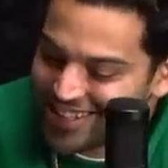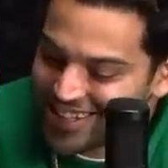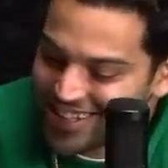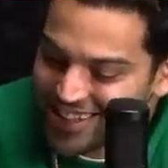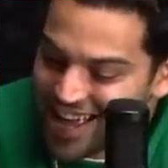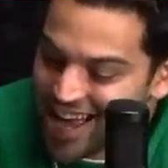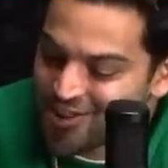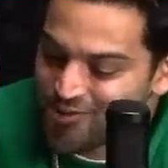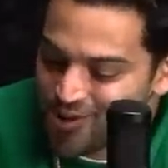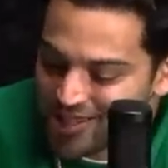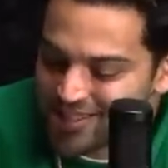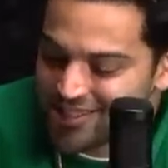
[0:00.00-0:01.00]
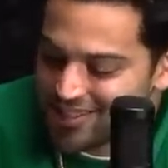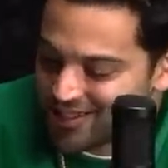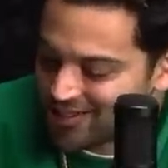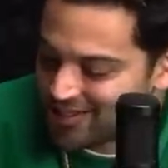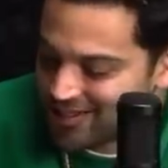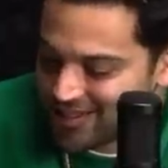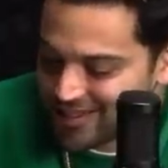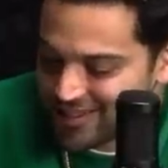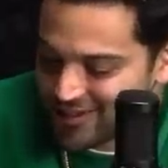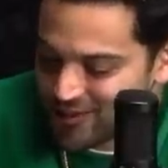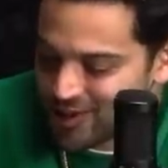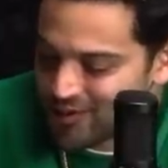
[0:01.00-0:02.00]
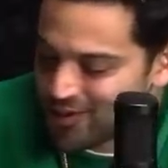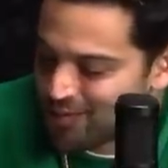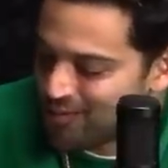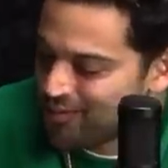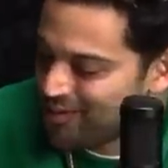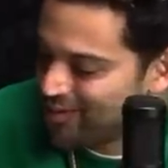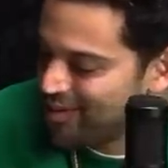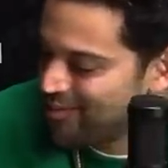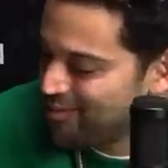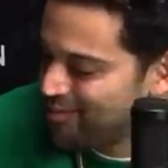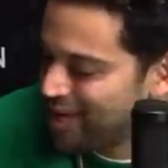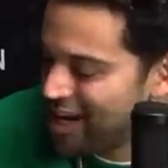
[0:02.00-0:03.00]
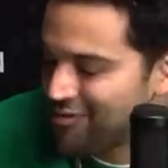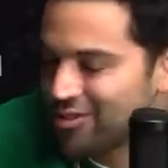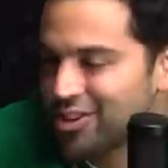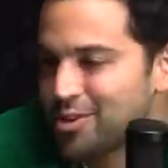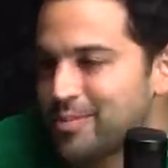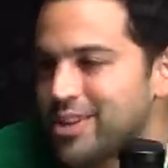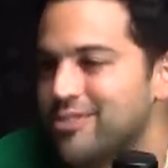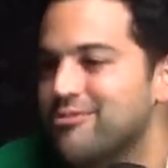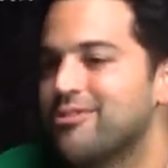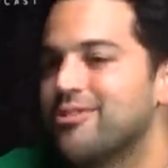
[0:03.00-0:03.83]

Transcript: A lot of what to do. We we we have a little bit of.